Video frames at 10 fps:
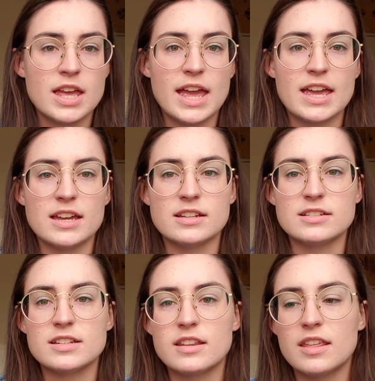and
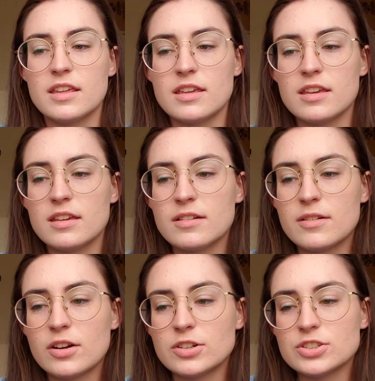they
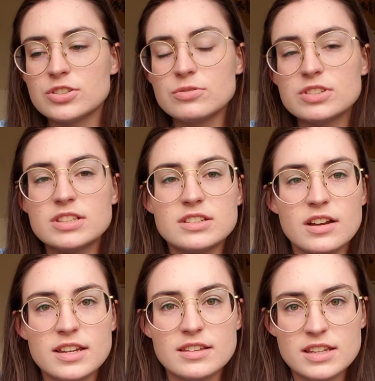are so stuck
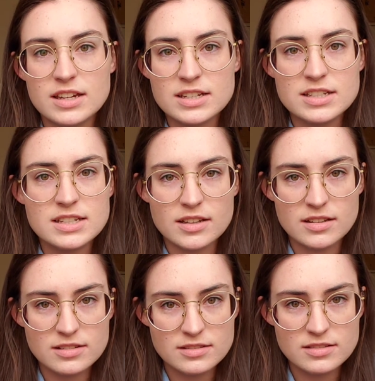in the idea
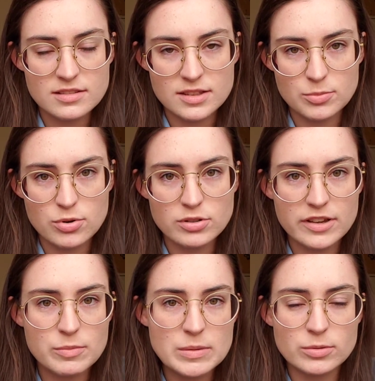that pro-life
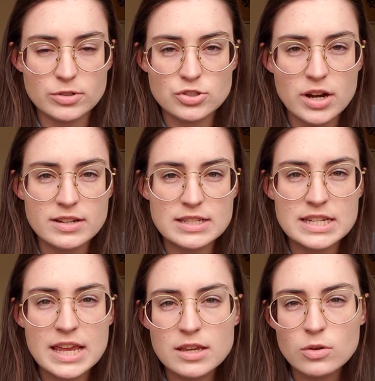people are trying to
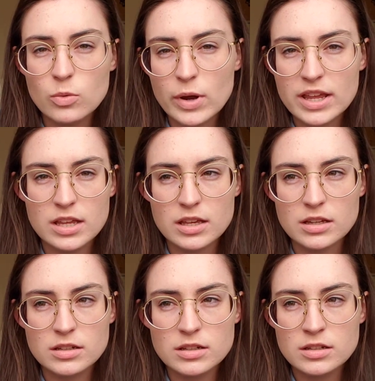take away
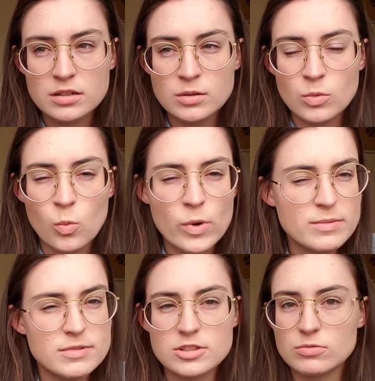
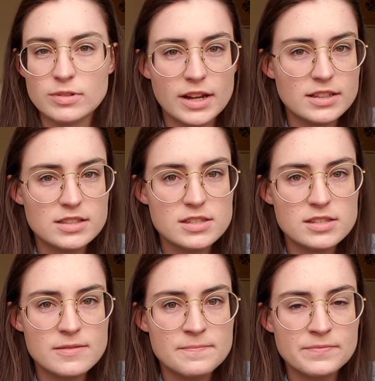women's rights
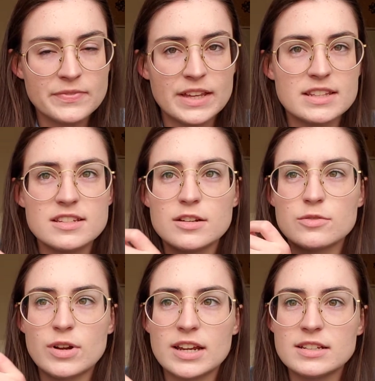instead of
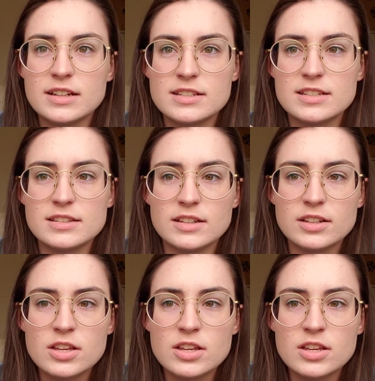recognizing that